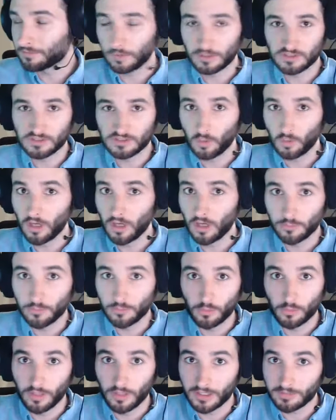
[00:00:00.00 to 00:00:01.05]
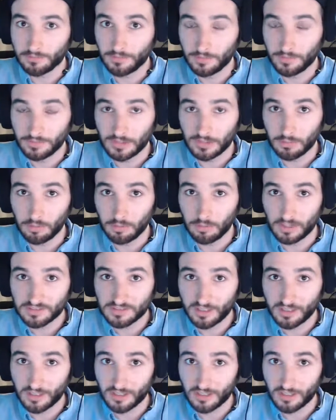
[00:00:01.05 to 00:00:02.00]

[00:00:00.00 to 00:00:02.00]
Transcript: think Francois threw it like 50-plus